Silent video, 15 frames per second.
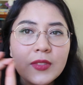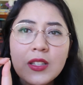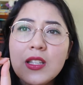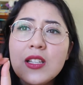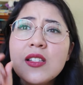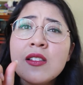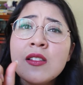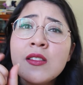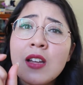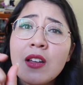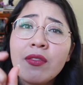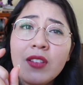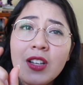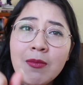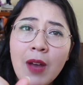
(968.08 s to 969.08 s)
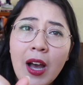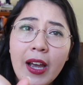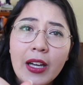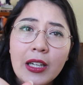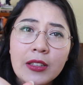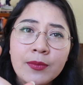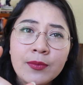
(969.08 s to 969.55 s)
This is Stephenie
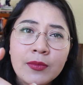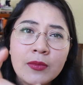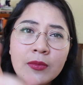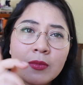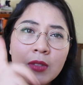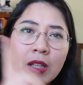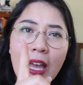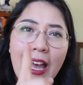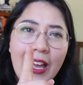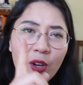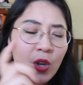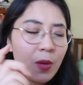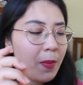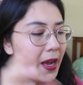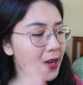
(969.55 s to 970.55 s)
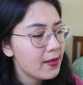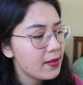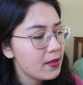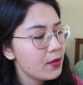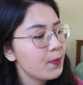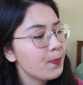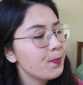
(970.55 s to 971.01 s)
Meyer at her
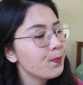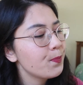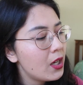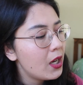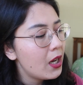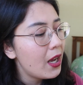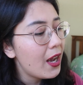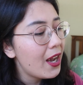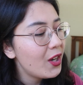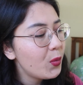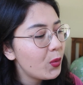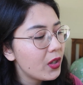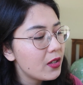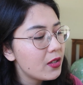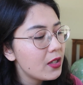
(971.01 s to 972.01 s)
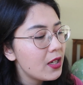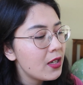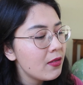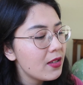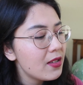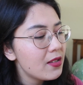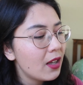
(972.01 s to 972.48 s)
best. Edward
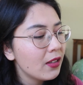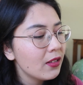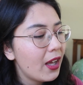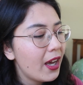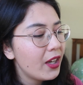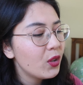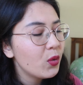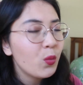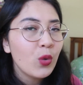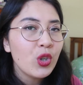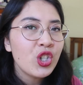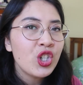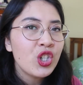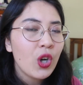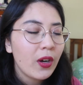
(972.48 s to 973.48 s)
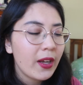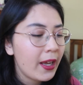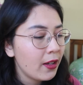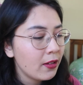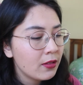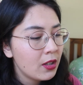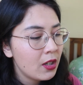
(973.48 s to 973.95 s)
in the sunlight was
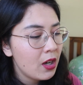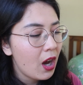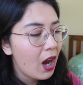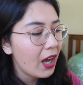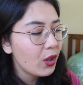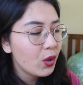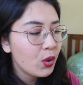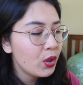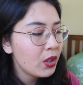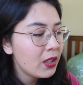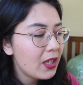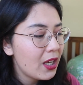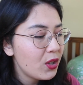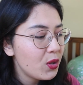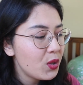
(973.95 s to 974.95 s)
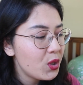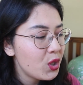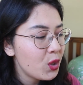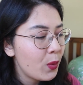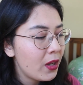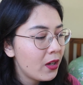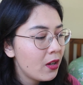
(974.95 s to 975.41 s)
shocking. I couldn't get
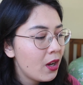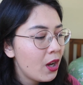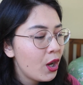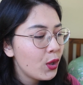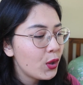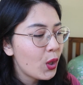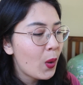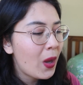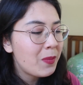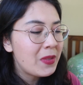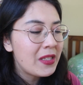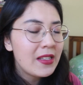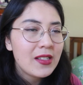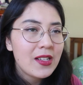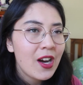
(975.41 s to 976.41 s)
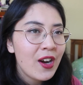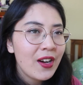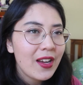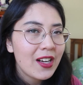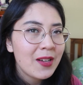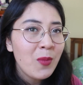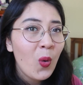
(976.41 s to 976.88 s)
used to it, though I'd been
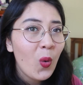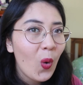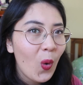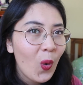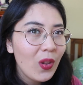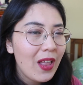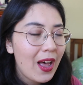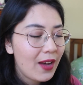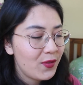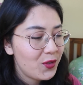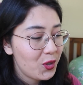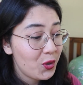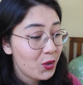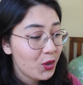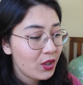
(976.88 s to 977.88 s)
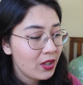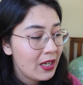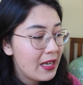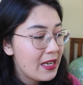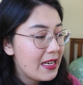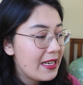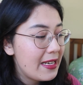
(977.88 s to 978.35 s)
staring at him all afternoon.
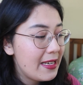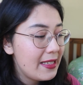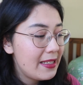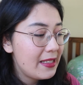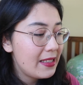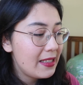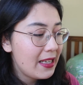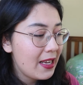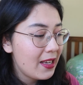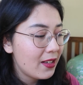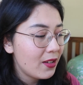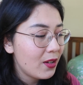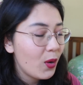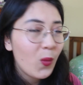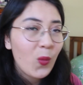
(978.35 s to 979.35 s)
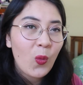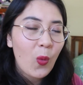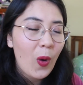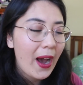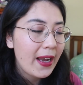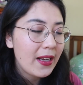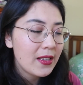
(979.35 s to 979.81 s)
His skin,
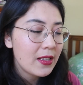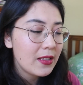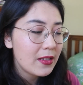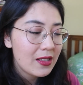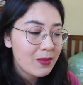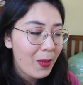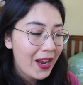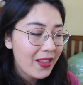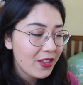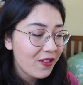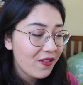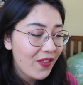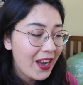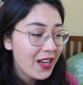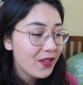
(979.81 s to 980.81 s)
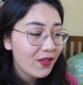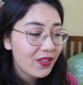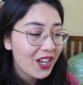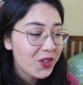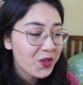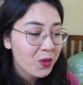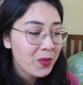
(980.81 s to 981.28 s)
white despite the faint
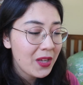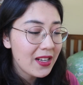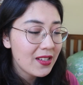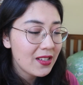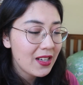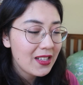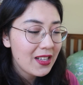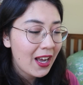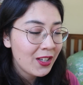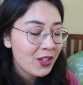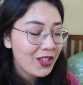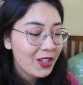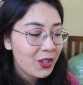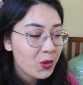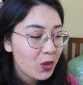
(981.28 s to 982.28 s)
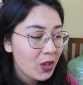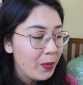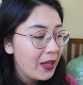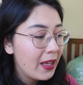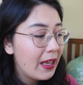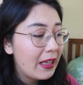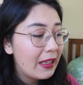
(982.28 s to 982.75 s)
flush from yesterday's hunting
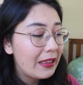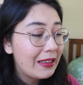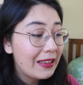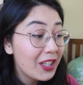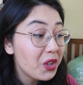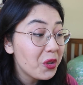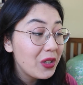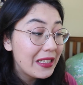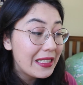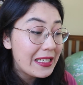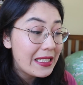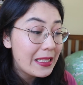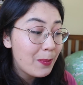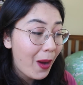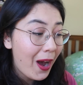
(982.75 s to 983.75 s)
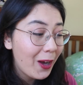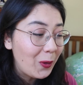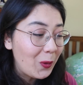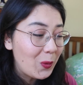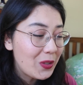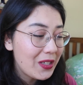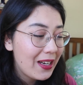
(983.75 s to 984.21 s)
trip, literally
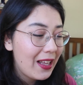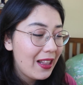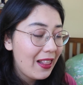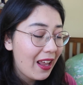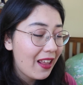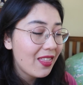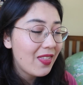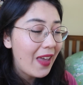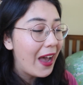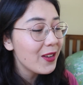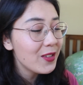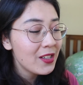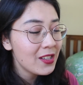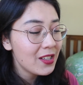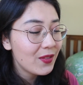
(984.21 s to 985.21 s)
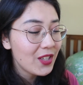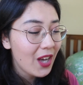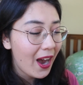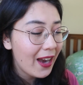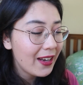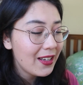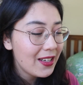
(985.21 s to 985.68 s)
sparkled like thousands of
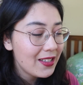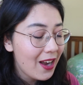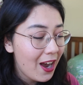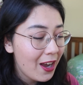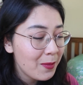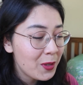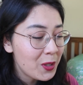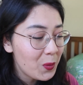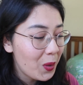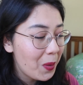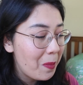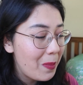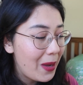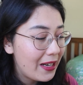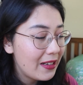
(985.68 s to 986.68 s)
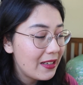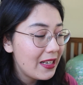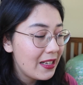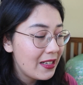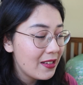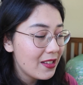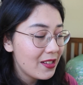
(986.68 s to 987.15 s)
tiny diamonds were embedded
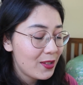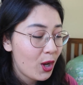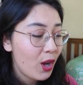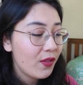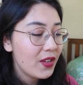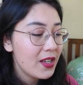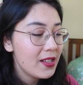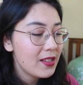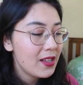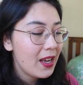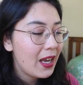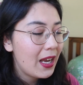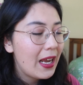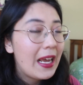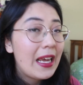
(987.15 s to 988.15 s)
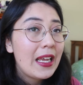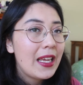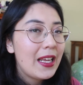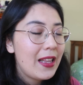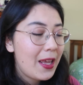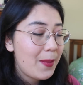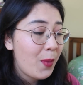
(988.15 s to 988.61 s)
in the surface.
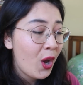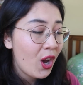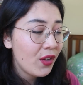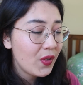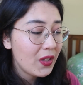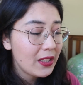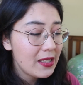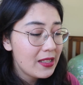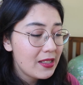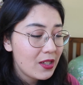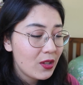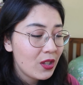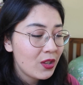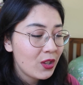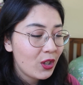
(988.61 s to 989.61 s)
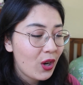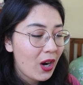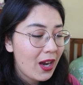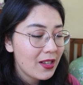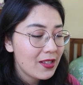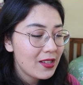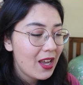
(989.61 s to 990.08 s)
He lay perfectly still in the
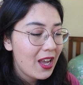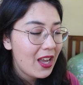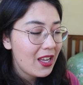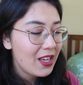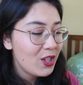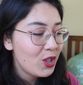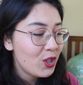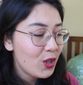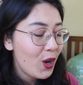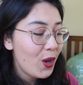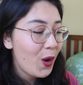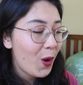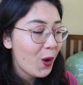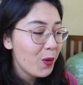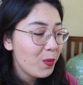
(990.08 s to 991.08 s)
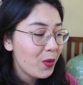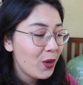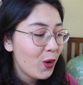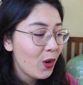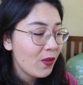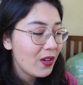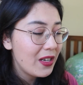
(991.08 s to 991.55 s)
grass, his shirt
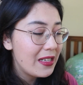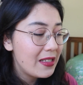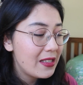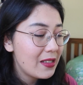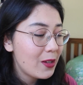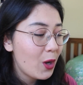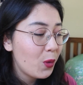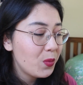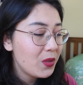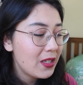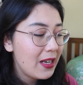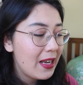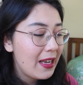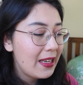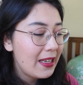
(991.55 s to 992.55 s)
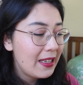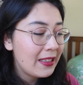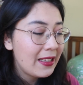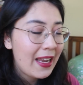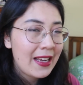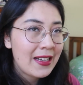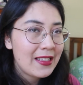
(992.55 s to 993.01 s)
open over his sculpted
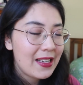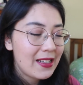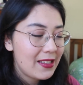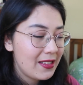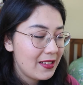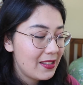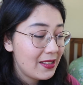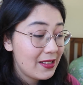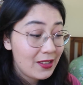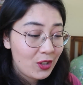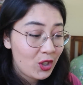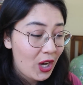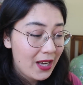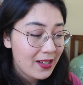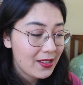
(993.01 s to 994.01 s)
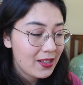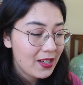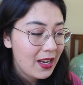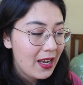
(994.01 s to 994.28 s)
incandescent chest.